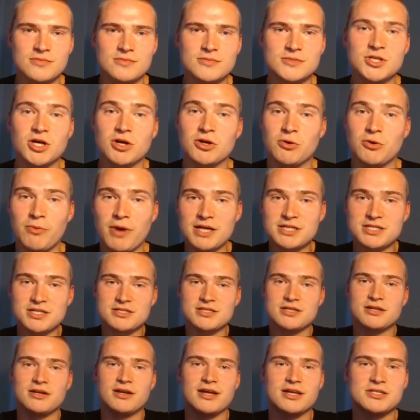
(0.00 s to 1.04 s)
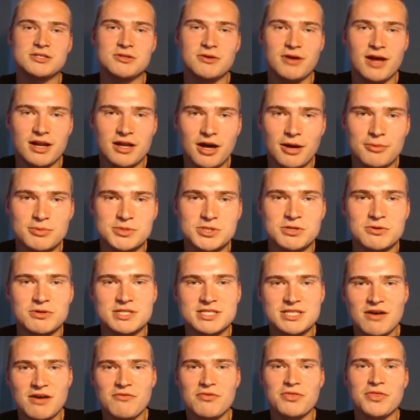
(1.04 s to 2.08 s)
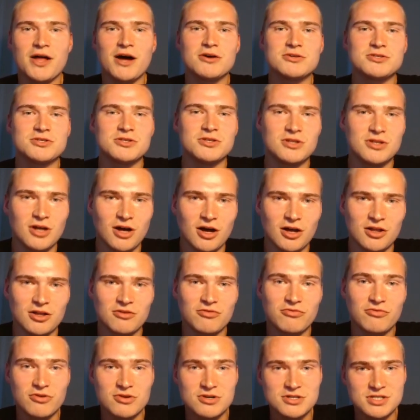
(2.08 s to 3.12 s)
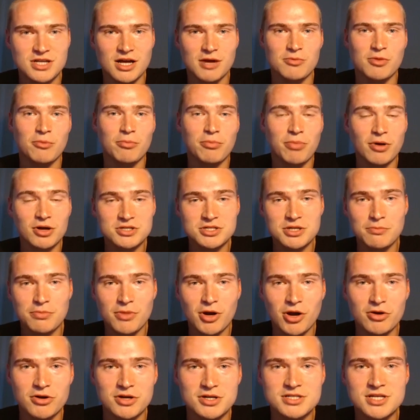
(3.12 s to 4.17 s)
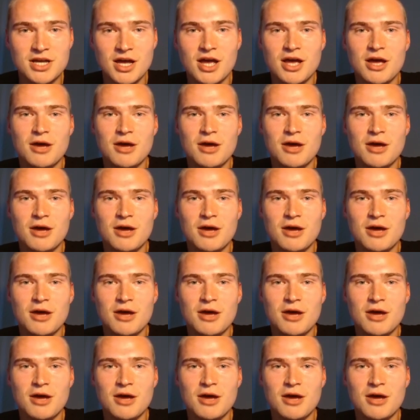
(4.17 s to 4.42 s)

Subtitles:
So the register link to get up to a $7,000 first time deposit bonus,